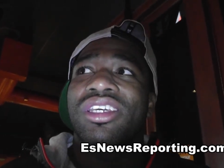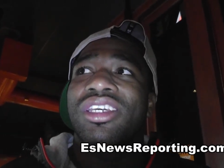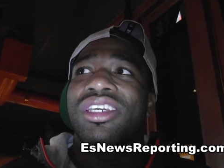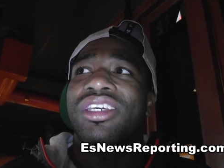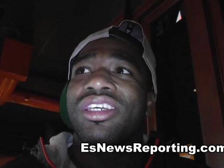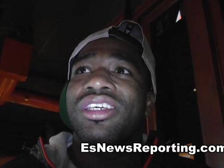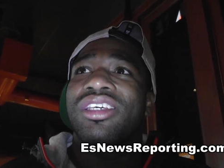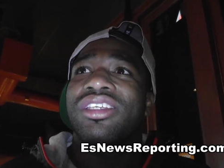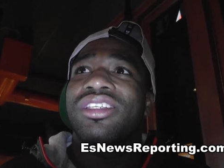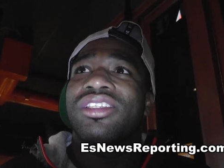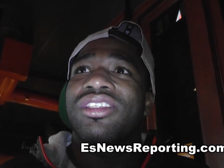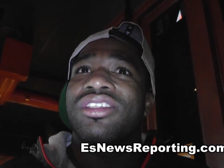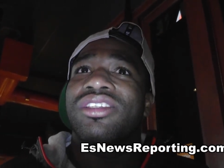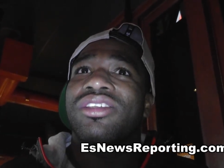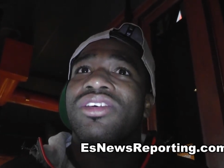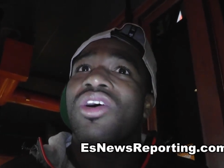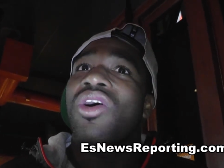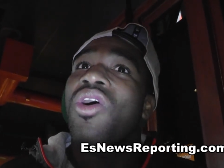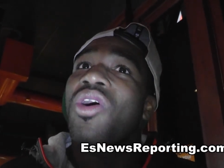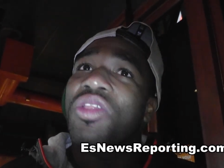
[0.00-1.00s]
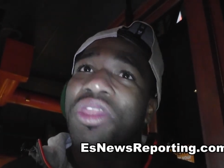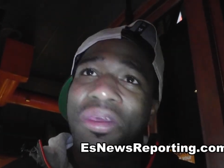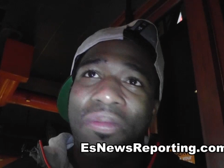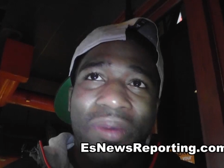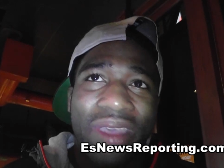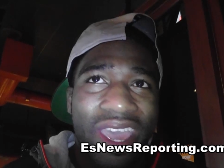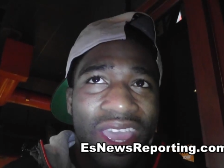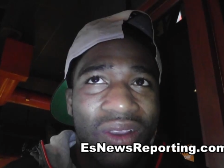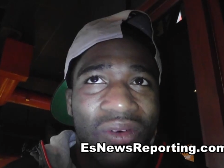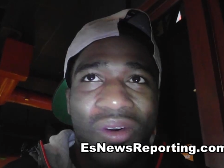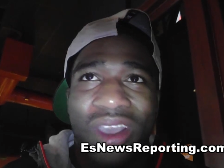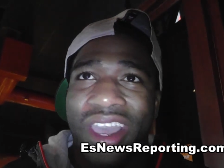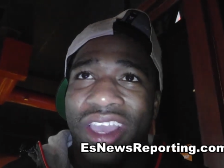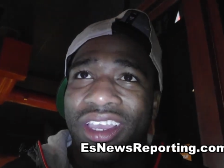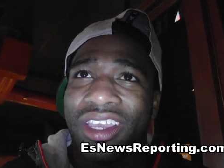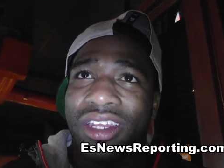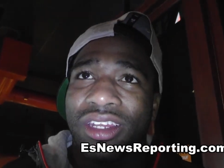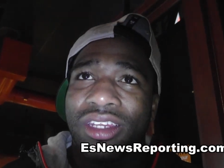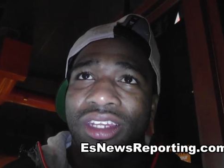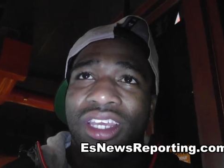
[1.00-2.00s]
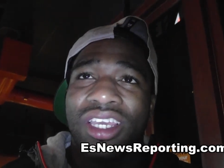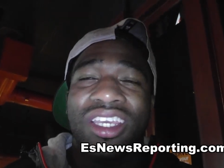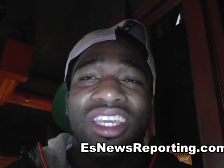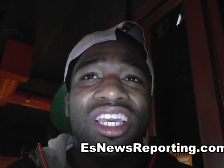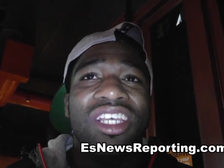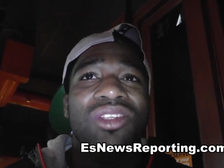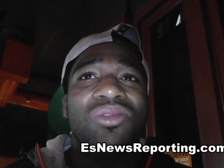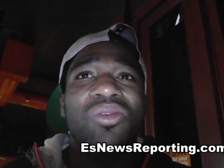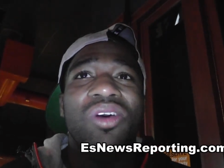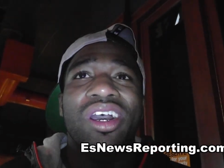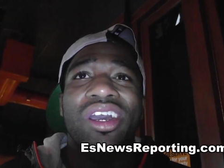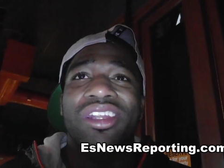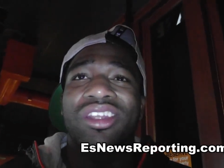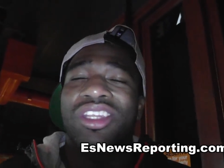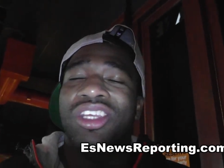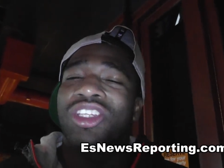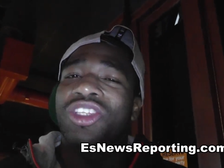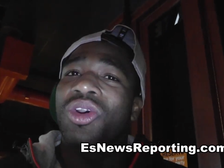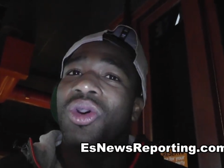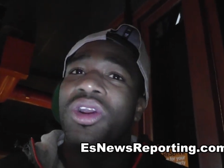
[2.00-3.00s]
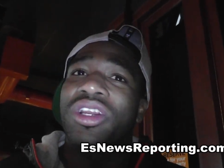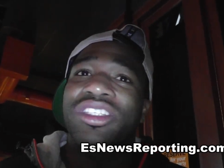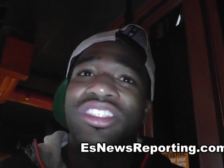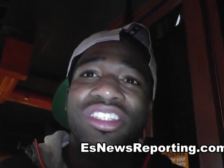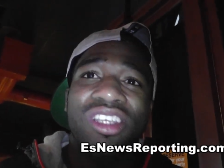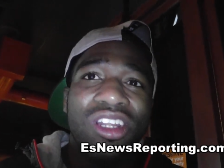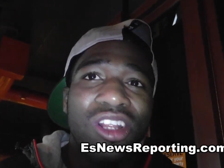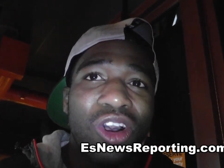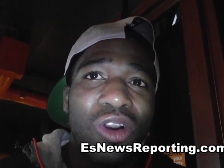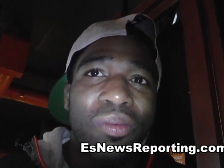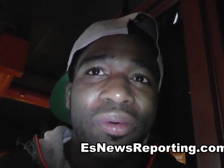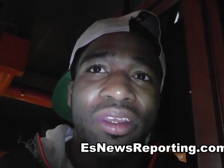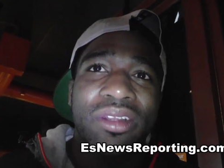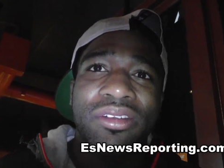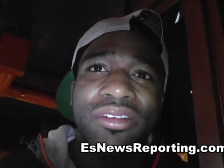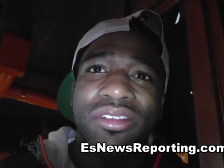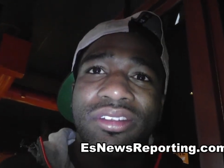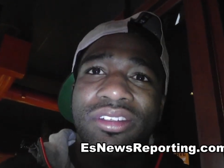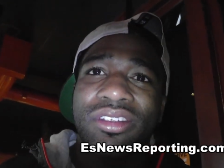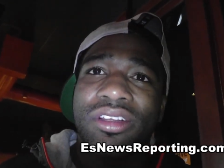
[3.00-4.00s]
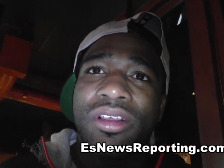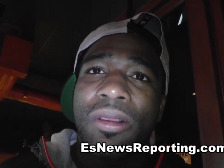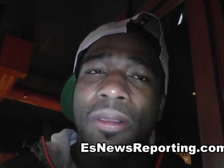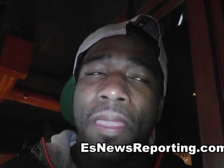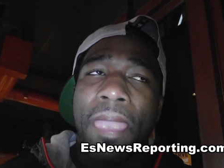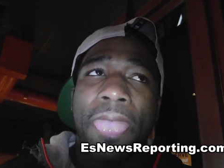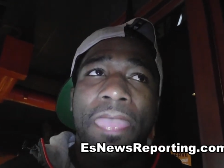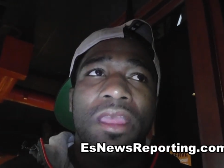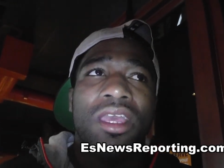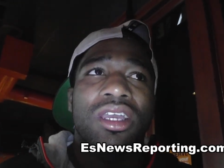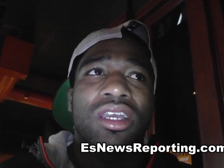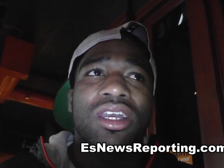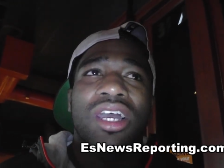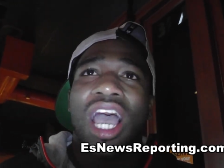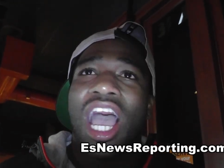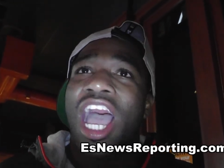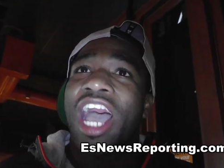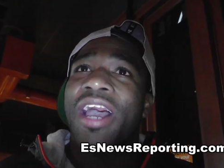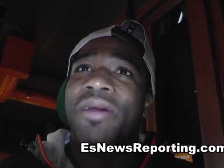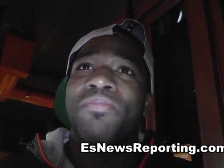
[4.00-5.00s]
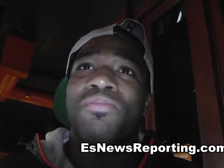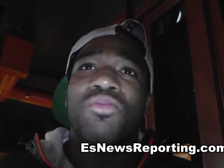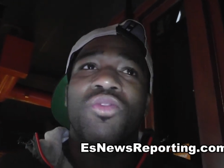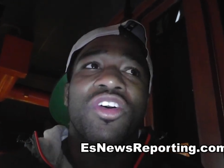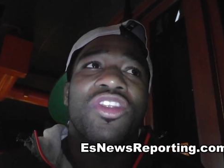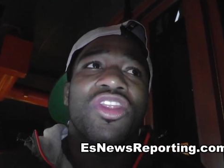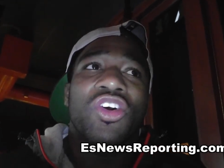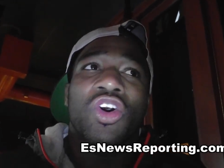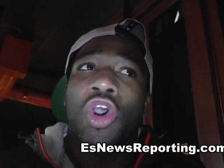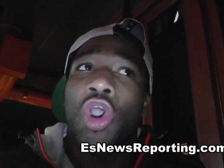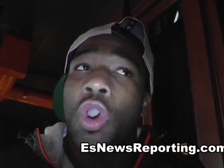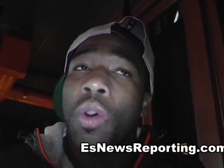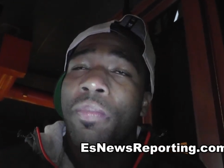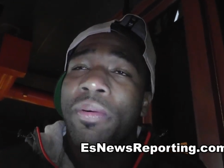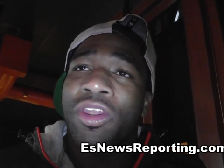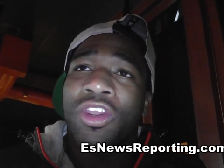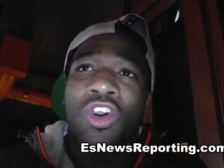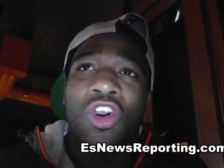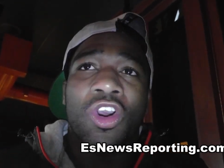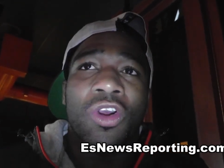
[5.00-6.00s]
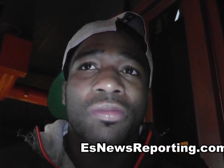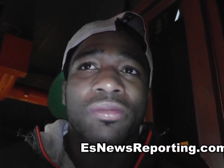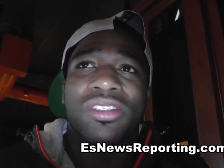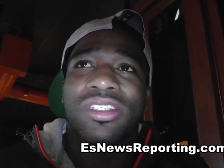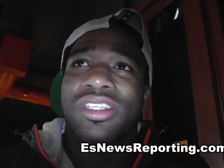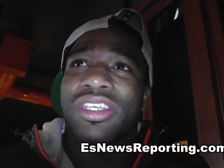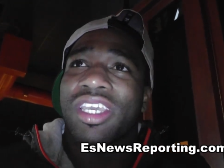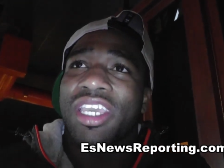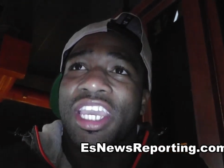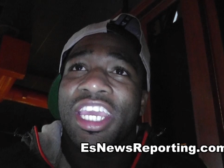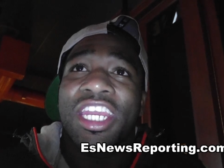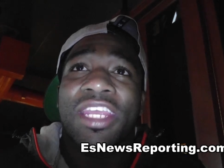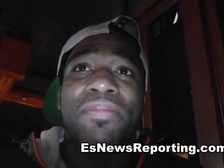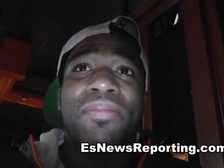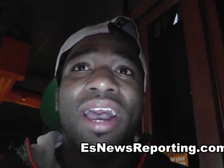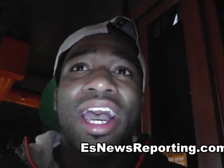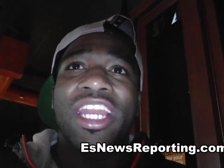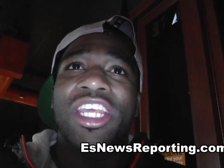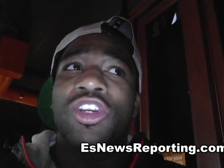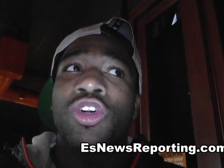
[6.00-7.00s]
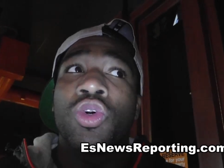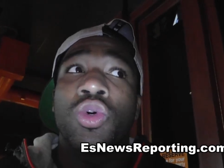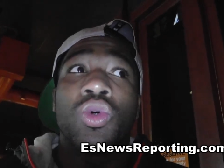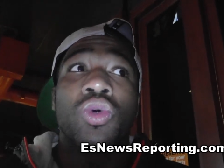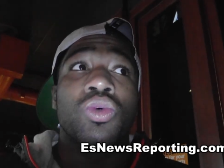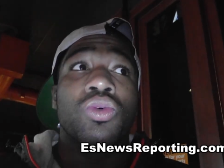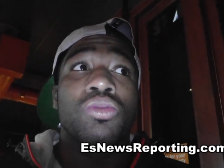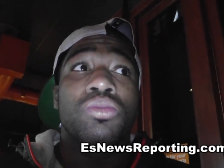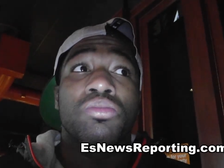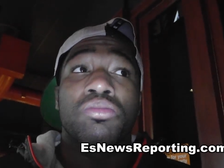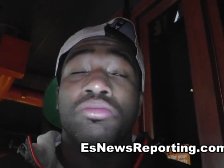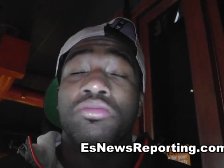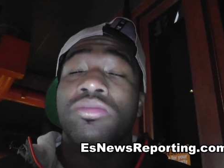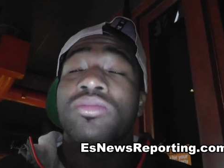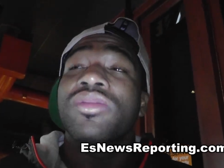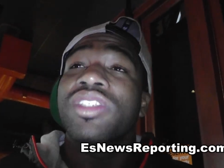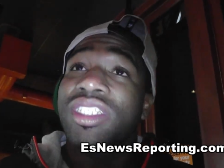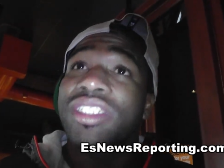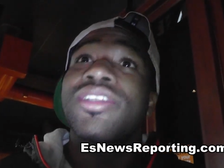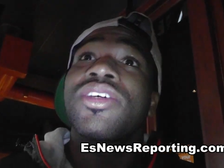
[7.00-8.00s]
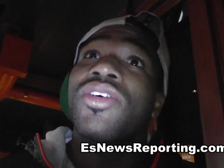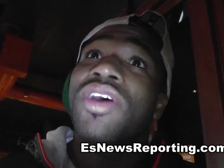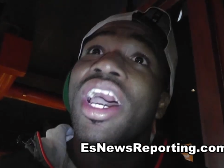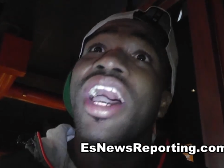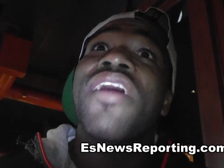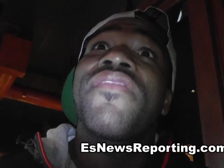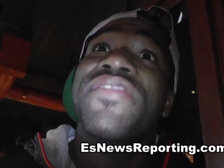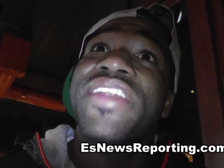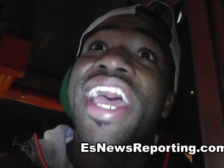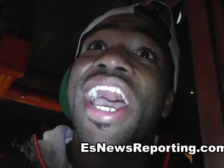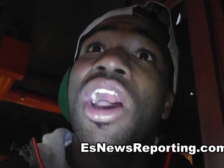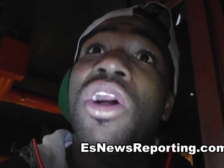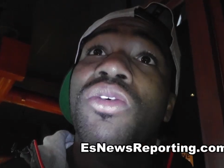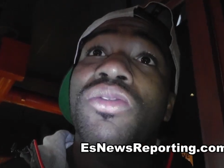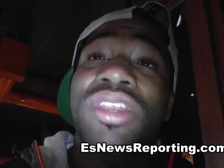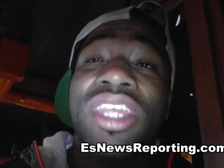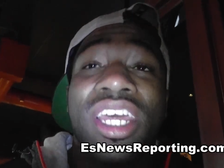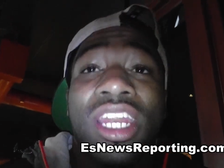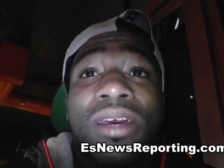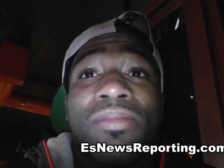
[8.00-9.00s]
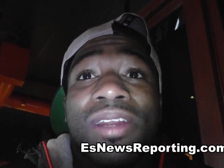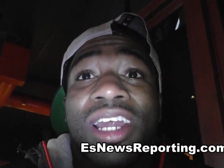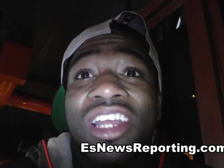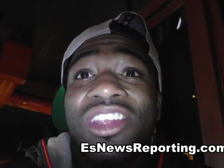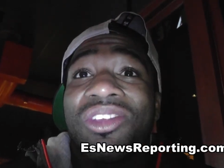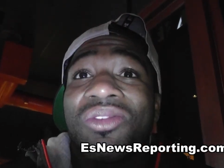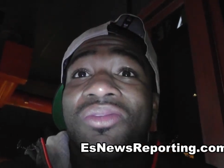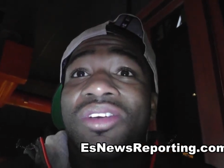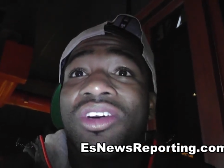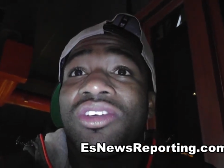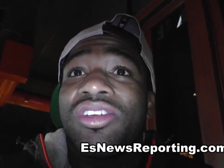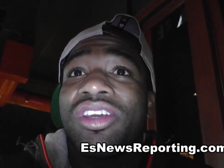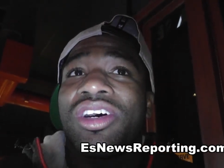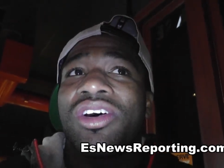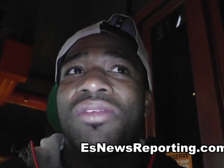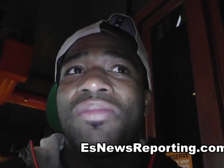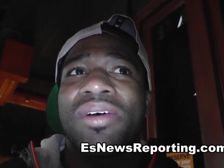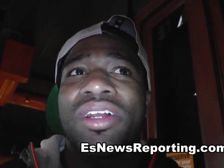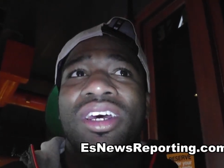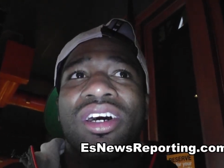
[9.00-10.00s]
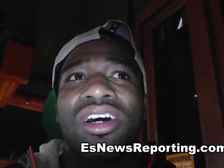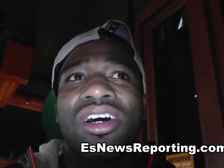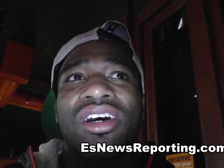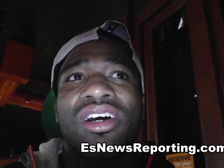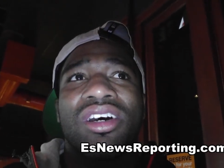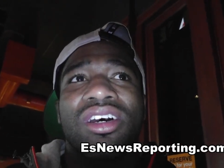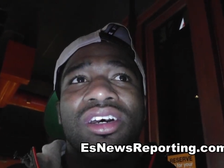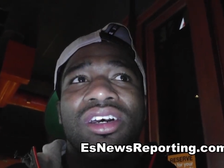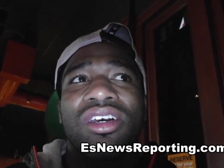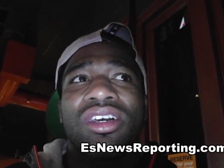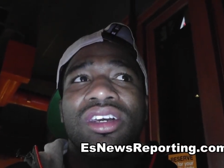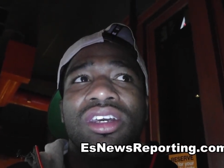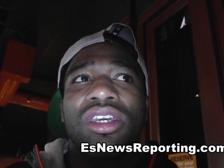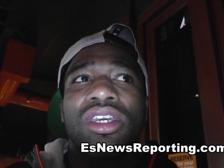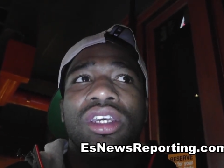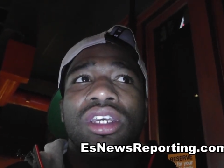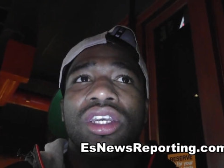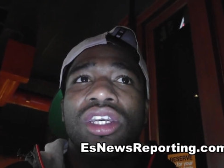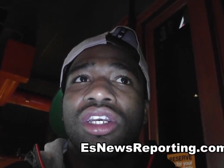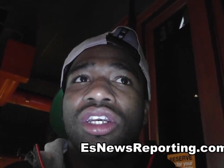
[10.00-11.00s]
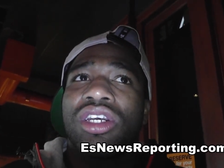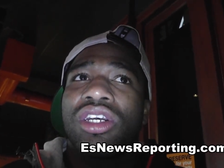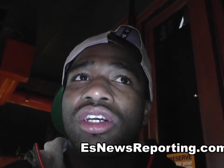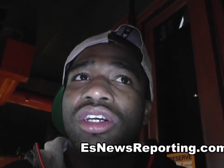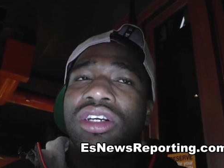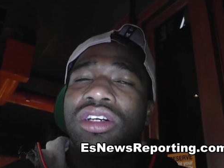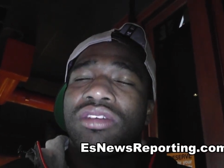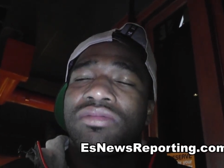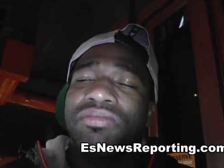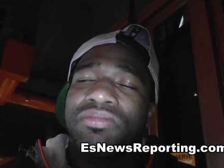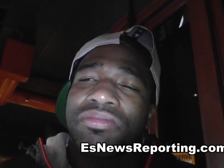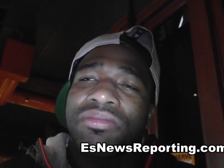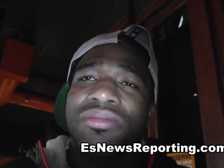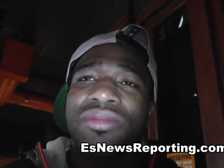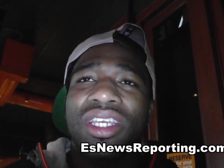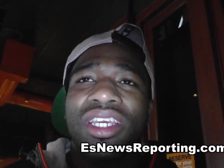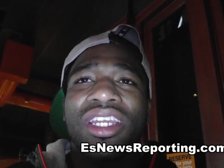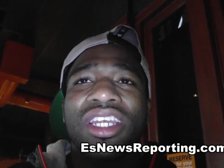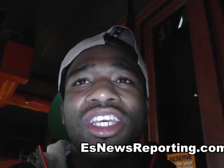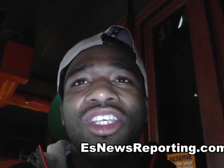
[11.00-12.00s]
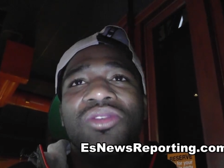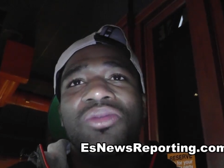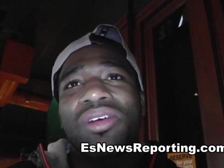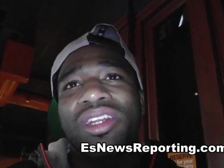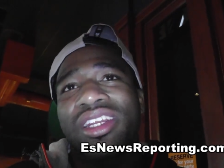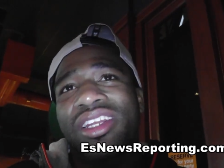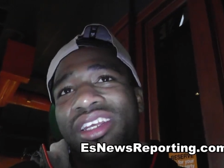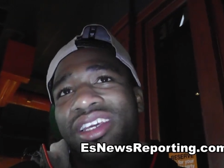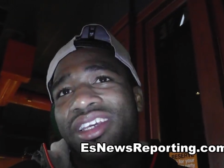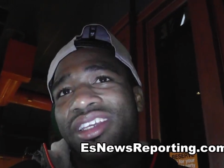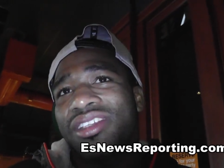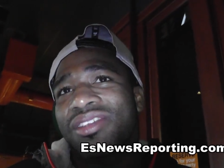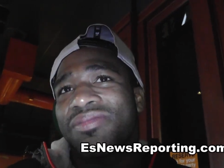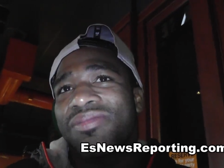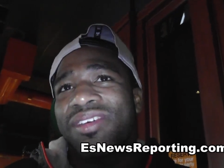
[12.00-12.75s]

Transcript: is on the bandwagon. And guess what? The door is still open. I'm with open arms to anybody who still have doubt that I'm not the real deal, but uh, it is what it is,